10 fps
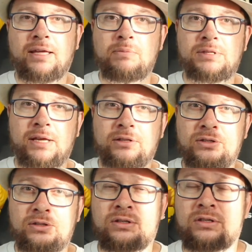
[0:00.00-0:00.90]
comes down
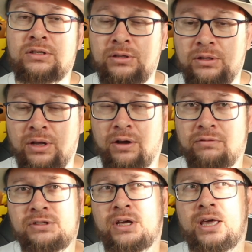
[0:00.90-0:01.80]
into the skill
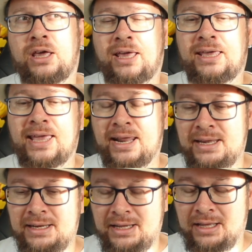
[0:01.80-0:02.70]
of
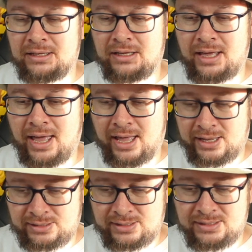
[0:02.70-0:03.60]
getting
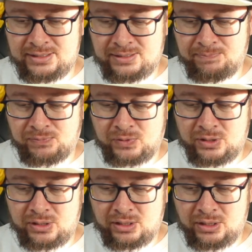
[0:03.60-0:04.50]
actors
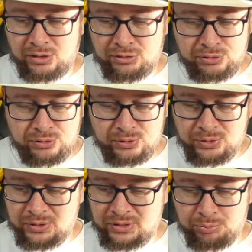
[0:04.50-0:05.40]

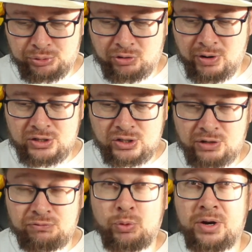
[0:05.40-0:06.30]
through the progression
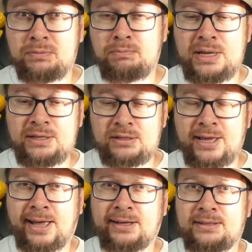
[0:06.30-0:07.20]
of what it means
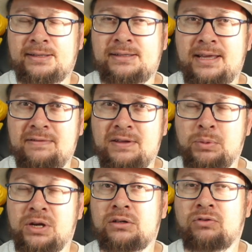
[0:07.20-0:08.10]
to act in a TV
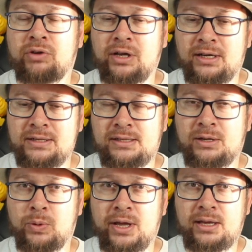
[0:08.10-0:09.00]
but in a
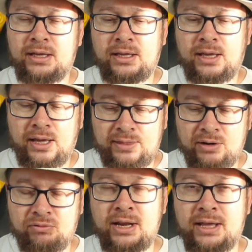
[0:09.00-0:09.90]
realistic way. And that
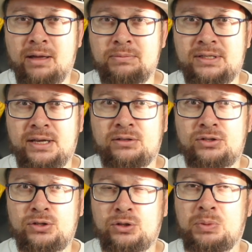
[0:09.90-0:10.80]
really comes down
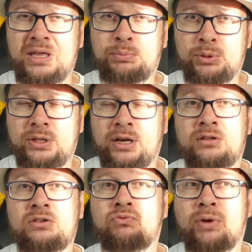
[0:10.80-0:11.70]
to the people that are
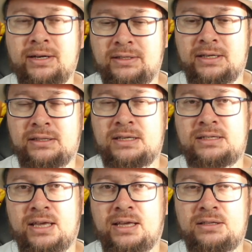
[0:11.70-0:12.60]
directing these
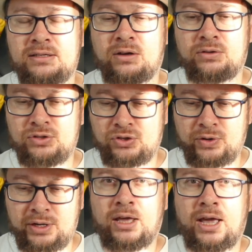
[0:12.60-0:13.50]
kids on
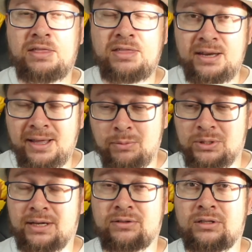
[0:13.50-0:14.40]
screen. And then it comes
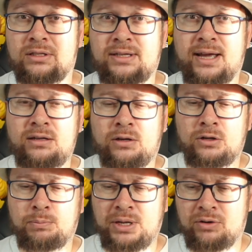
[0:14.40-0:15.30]
down to the
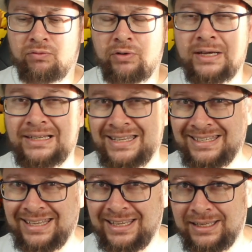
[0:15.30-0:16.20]
dialogue being
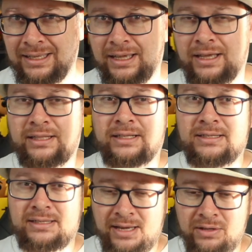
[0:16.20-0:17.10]
realistic. That
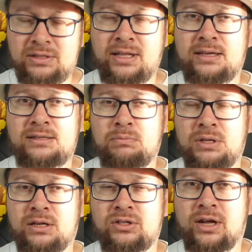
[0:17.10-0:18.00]
sounds like something
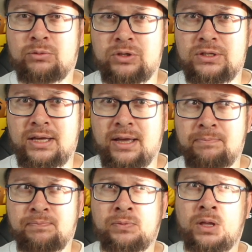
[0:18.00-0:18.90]
a child would say
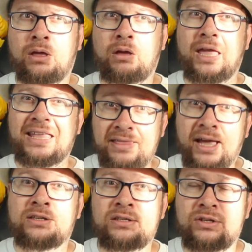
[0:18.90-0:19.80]
in
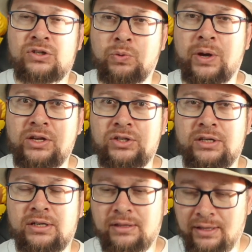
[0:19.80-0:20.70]
that situation.
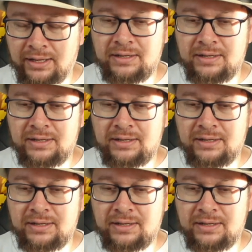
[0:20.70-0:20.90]
That